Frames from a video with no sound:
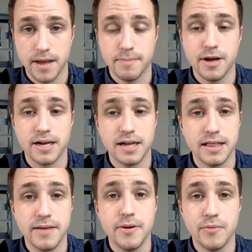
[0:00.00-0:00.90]
And I'm not going
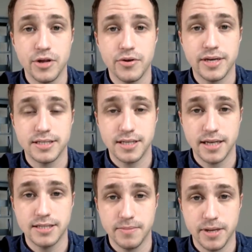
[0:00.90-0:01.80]
to limit what you can
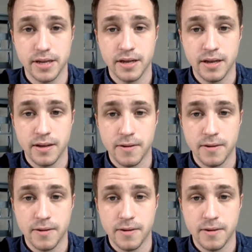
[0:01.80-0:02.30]
say to me.